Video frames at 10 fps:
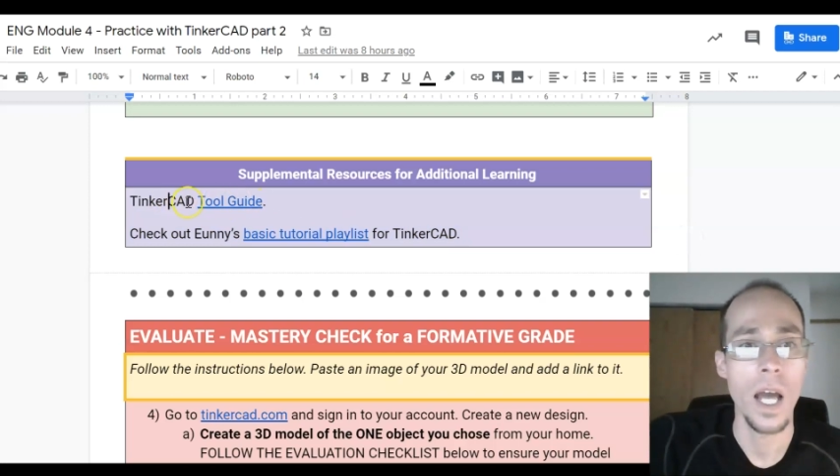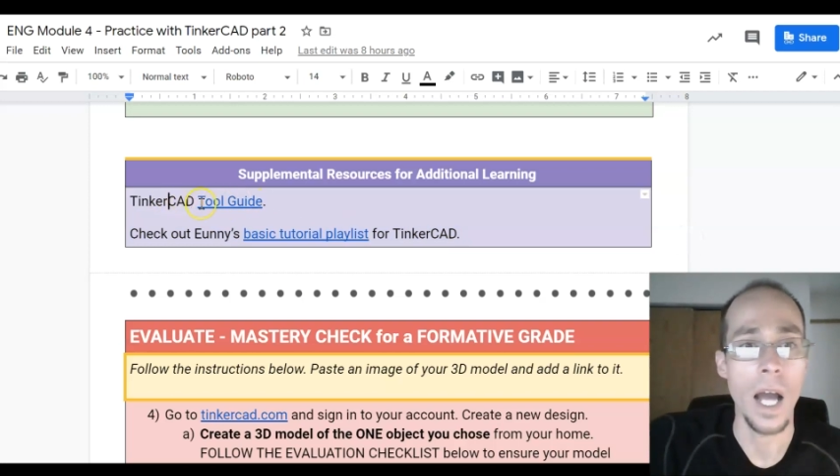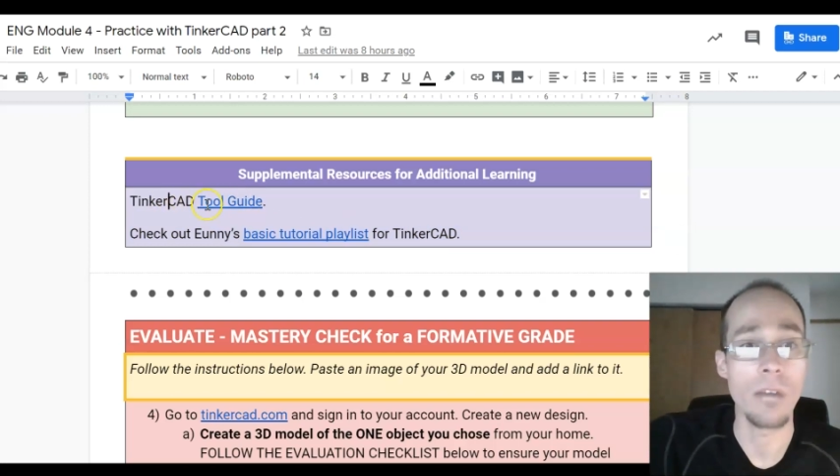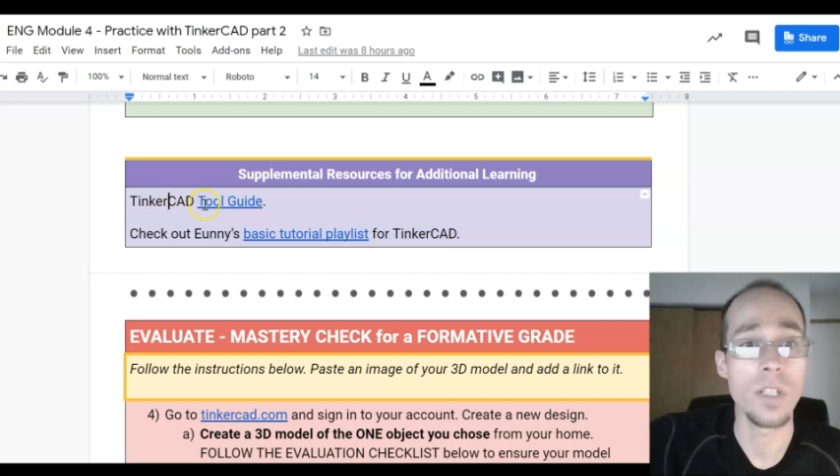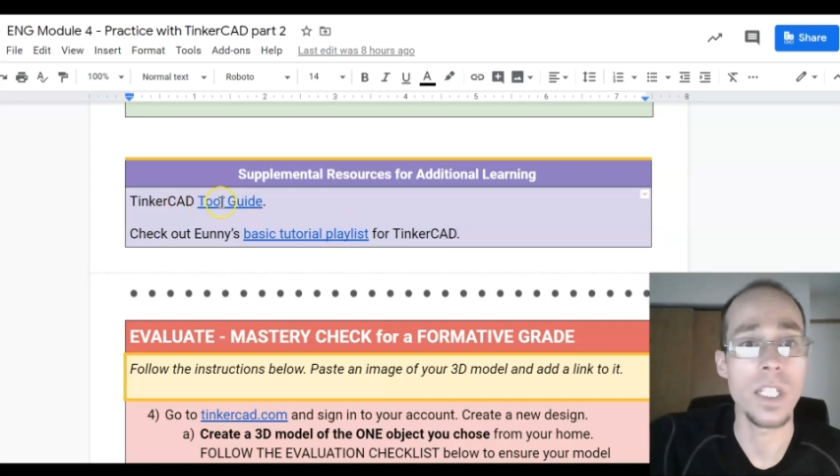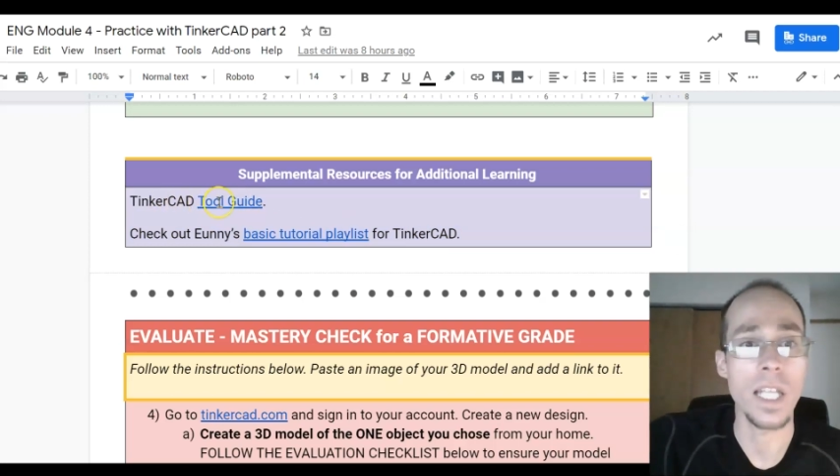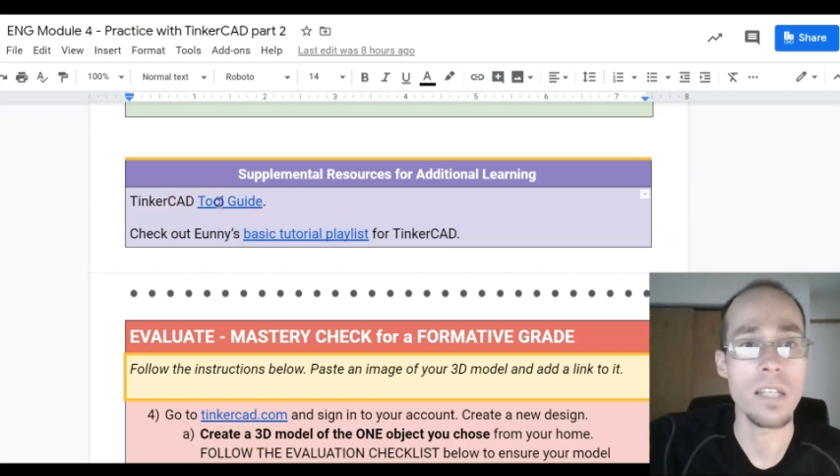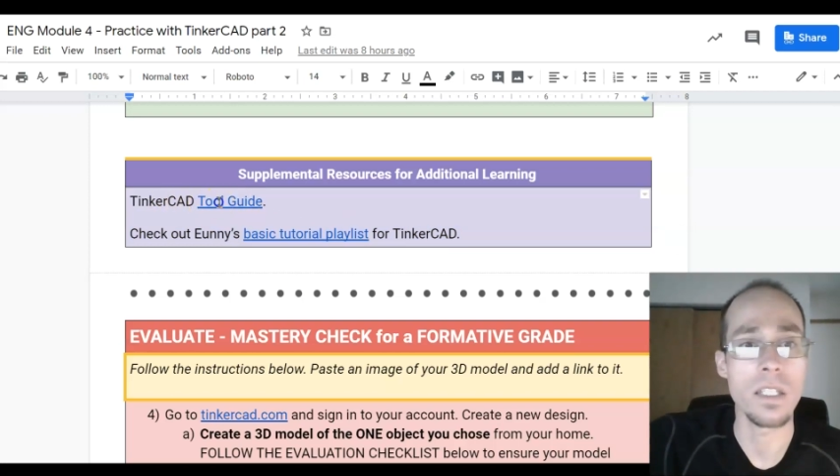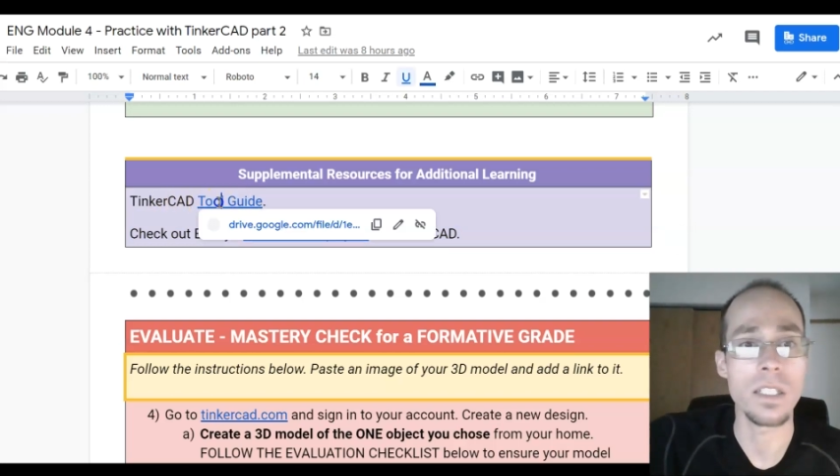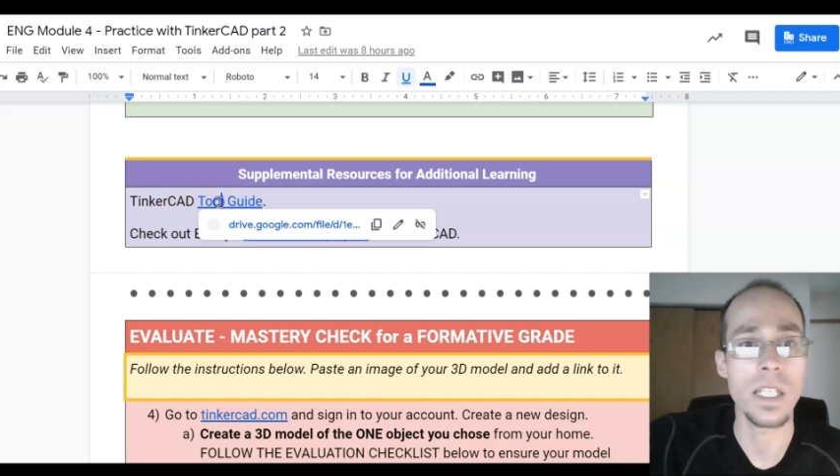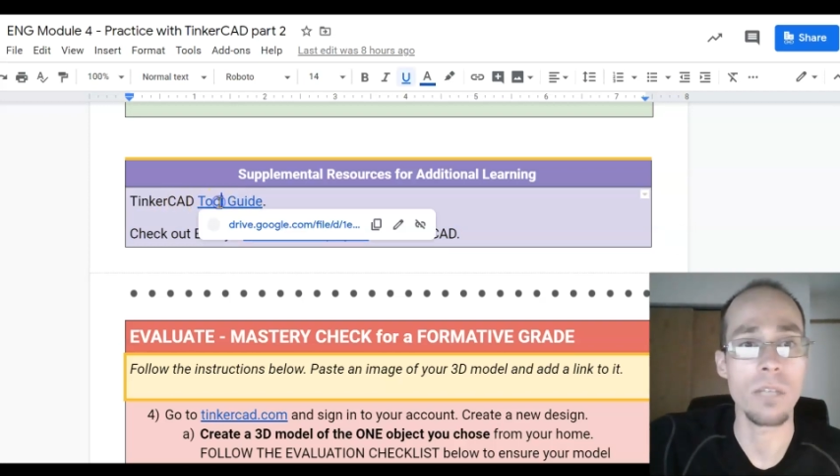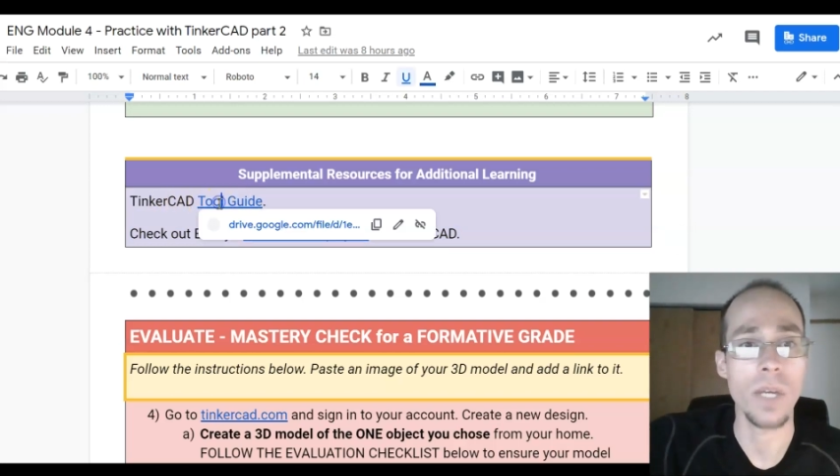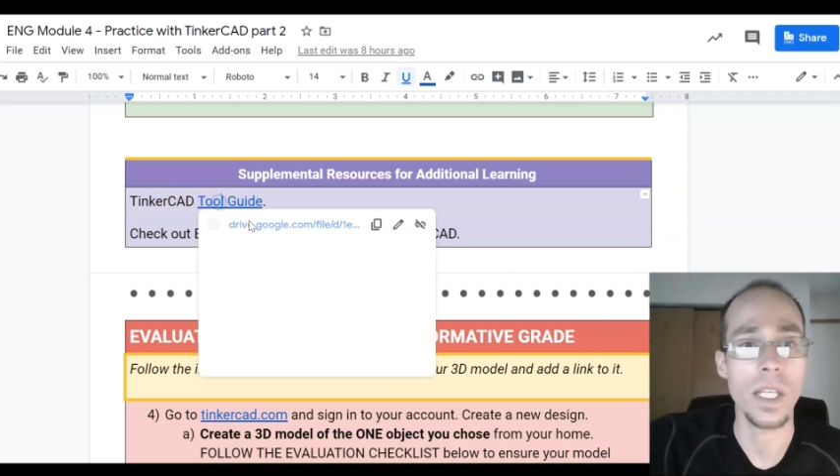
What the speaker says: I really like this link right